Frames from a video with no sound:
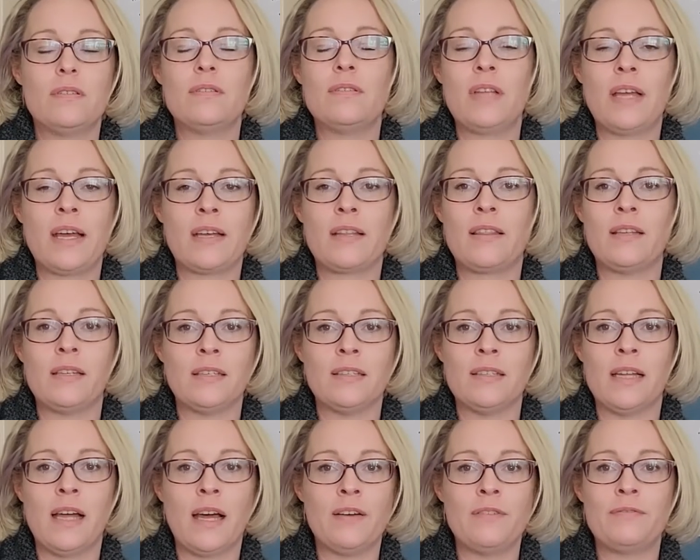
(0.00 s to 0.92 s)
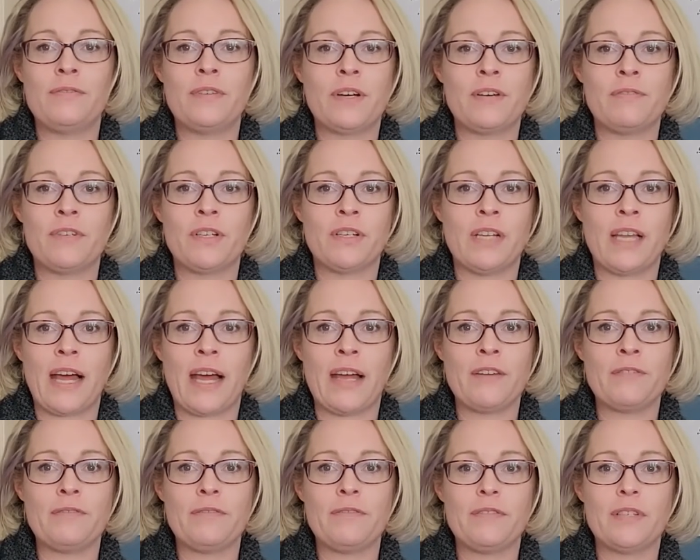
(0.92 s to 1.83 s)
like, the love of your
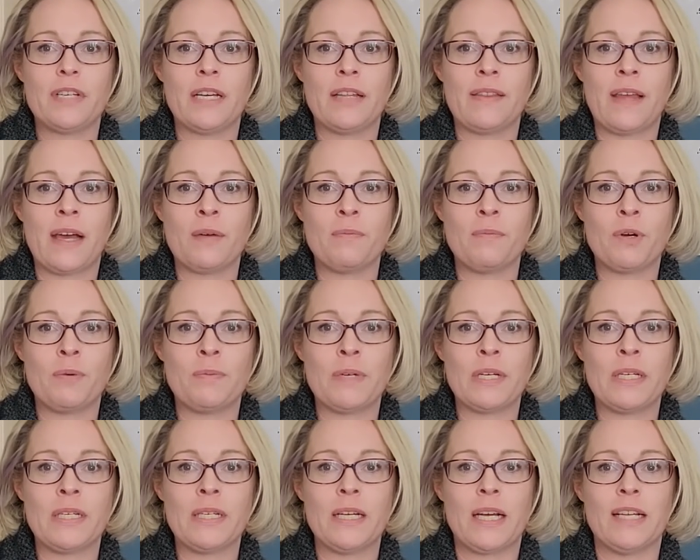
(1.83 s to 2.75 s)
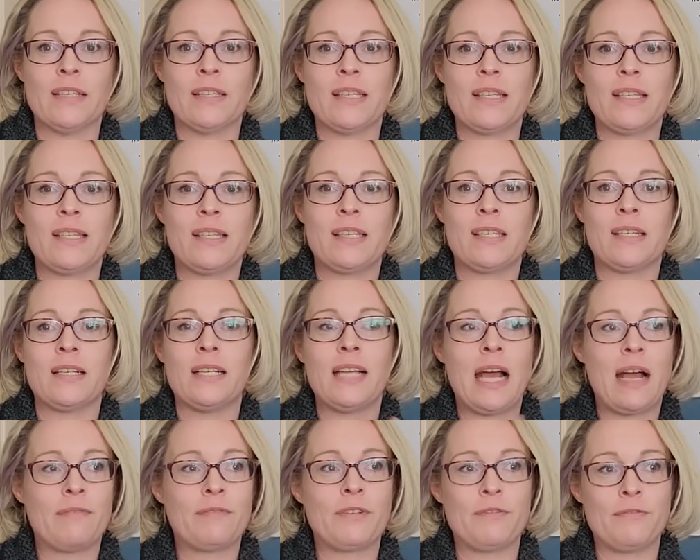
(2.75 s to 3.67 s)
life in that moment and still
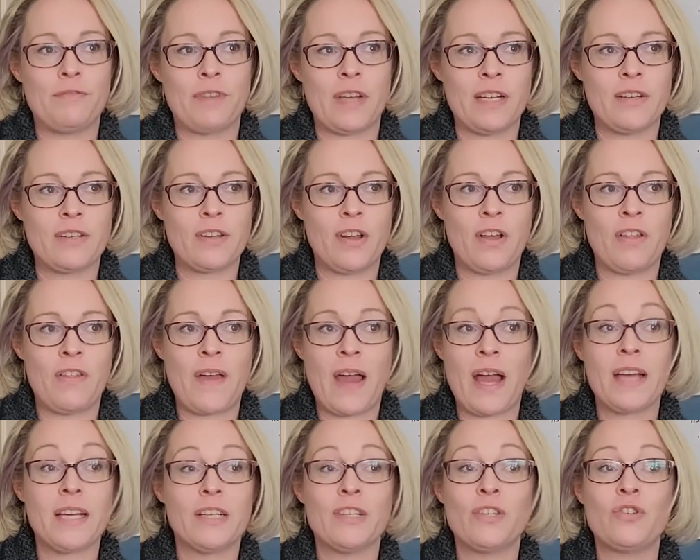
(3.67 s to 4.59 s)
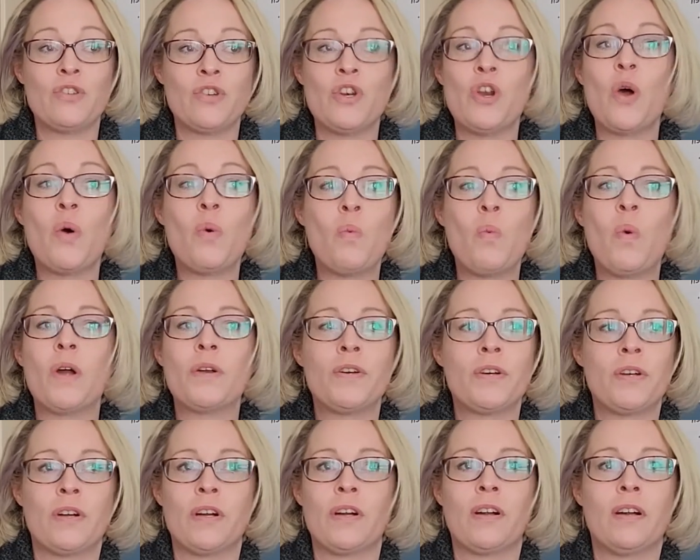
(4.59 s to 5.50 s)
have to face all that, it's no
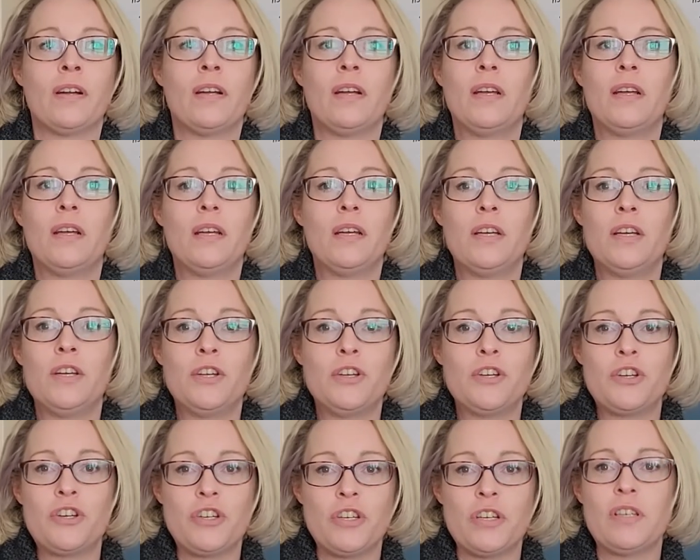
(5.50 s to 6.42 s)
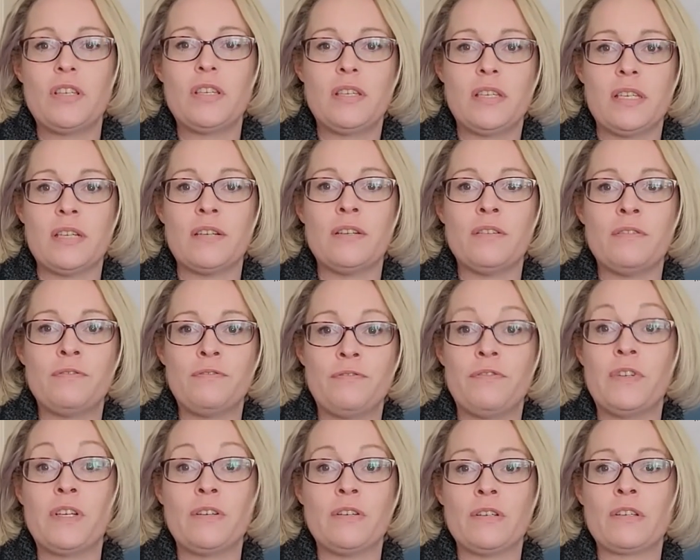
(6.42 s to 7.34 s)
wonder she still
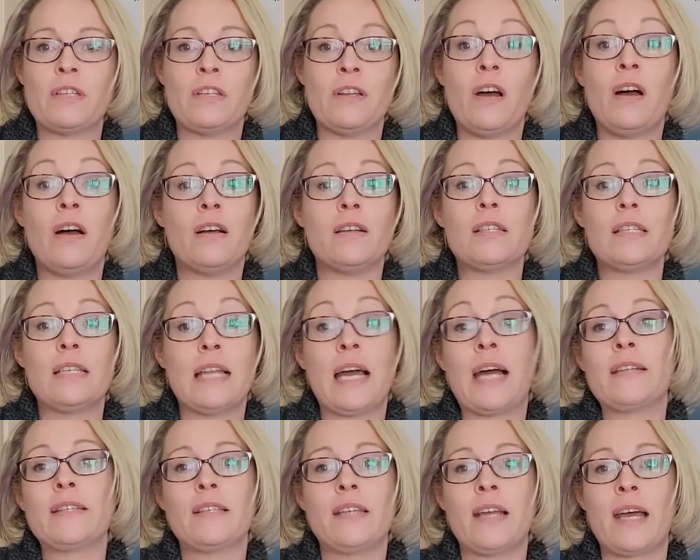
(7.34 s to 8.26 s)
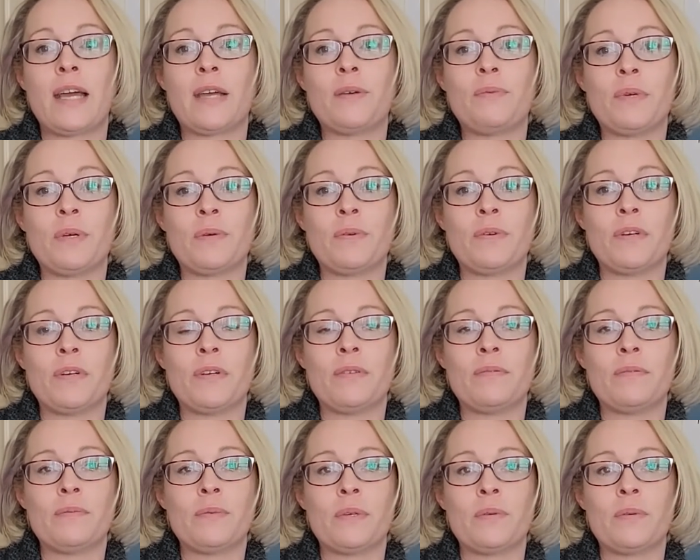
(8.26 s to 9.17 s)
feels lost. Last night, we
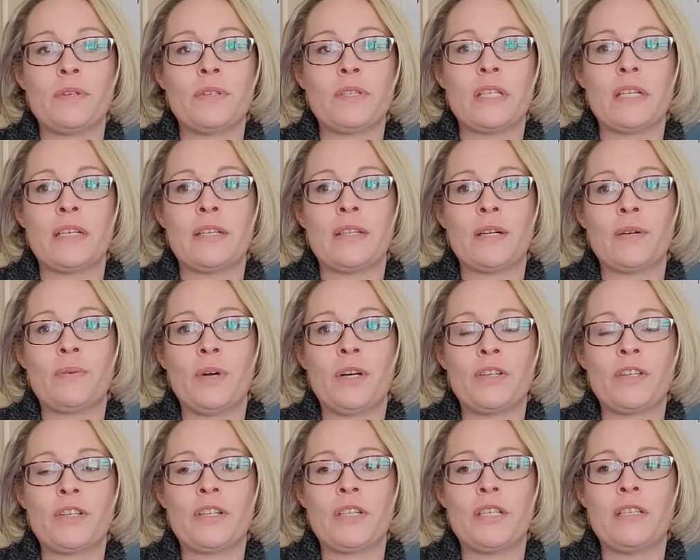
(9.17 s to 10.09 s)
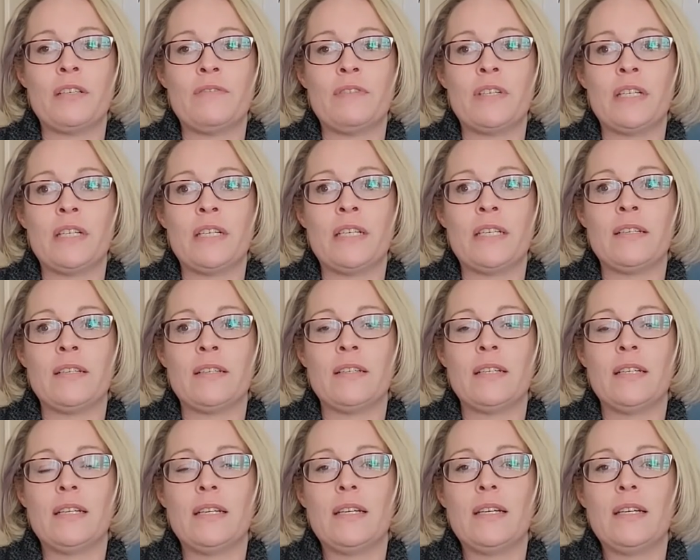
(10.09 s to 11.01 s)
were sitting there watching TV,
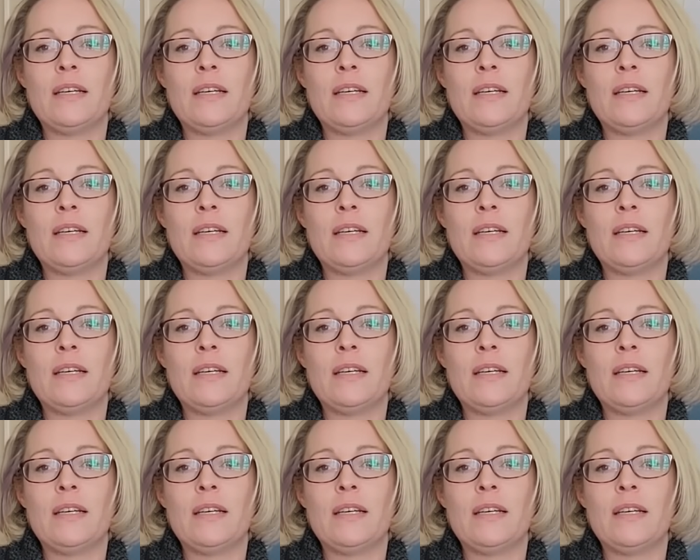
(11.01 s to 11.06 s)
and